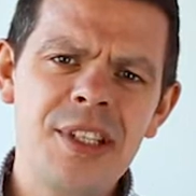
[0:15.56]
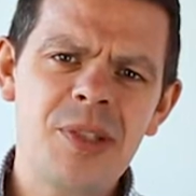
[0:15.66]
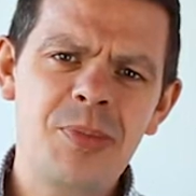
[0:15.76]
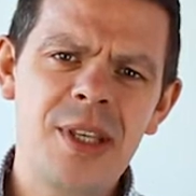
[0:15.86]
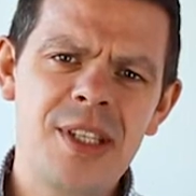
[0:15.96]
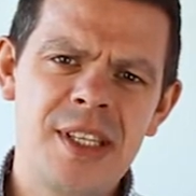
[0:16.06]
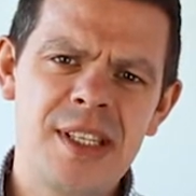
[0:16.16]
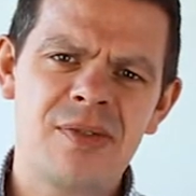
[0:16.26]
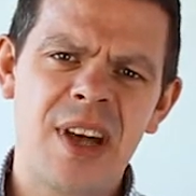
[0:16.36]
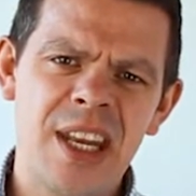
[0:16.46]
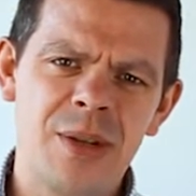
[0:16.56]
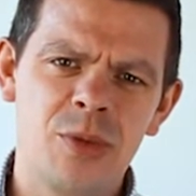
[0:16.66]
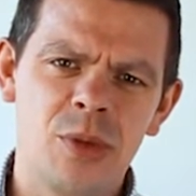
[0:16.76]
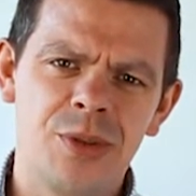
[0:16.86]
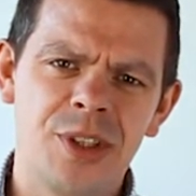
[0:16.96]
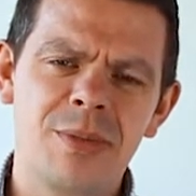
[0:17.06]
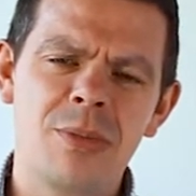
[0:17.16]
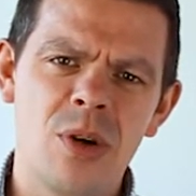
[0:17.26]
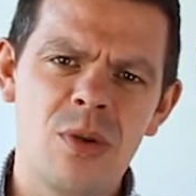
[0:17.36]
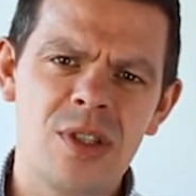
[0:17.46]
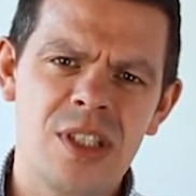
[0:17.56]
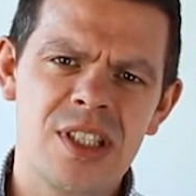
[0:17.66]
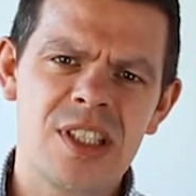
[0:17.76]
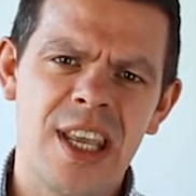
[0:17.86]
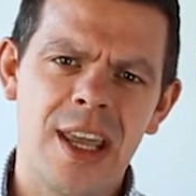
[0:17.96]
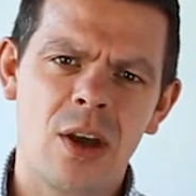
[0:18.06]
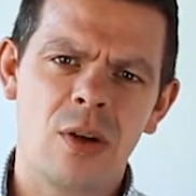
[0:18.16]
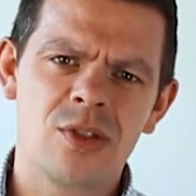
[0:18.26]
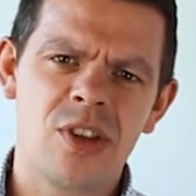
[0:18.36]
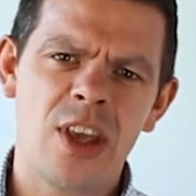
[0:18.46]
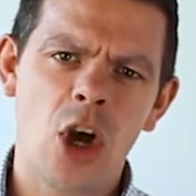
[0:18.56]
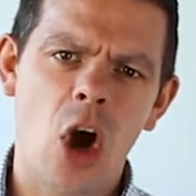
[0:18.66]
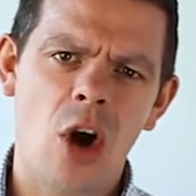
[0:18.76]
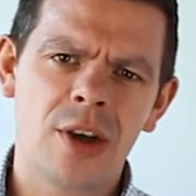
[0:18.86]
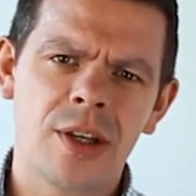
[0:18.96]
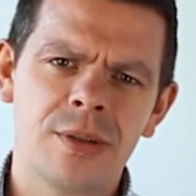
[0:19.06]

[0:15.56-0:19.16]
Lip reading: species of animal did Moses take onto the ark?